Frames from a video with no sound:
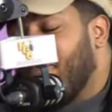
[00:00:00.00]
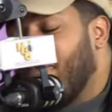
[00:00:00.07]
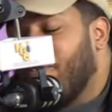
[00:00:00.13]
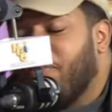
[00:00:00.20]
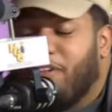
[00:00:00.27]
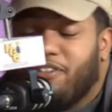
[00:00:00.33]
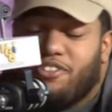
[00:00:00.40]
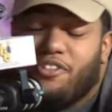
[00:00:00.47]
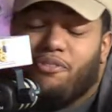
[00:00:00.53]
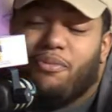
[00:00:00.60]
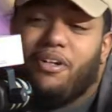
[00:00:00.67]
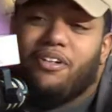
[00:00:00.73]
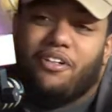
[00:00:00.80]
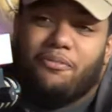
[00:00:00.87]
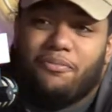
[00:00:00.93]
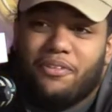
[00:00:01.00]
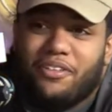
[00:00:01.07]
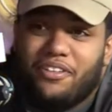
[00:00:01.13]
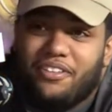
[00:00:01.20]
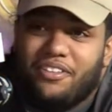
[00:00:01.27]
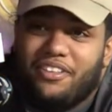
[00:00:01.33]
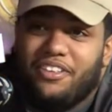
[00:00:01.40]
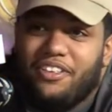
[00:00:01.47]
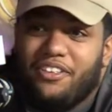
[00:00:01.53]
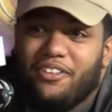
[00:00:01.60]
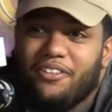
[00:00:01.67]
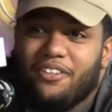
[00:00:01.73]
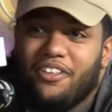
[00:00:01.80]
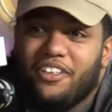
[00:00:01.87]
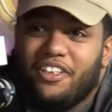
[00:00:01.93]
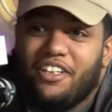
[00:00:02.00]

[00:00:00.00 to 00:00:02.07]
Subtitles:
felt so welcomed, you know,